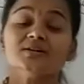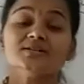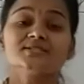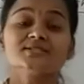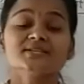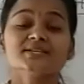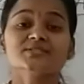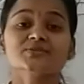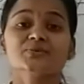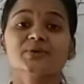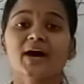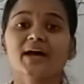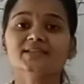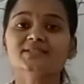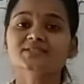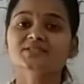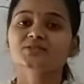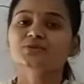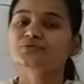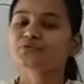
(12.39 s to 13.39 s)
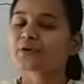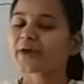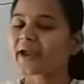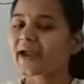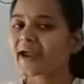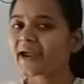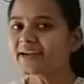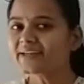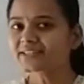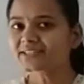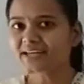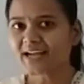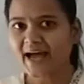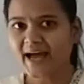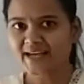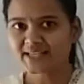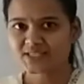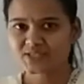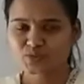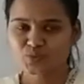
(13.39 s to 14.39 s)
See students, for 8th
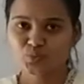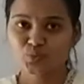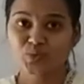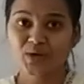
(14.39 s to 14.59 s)
class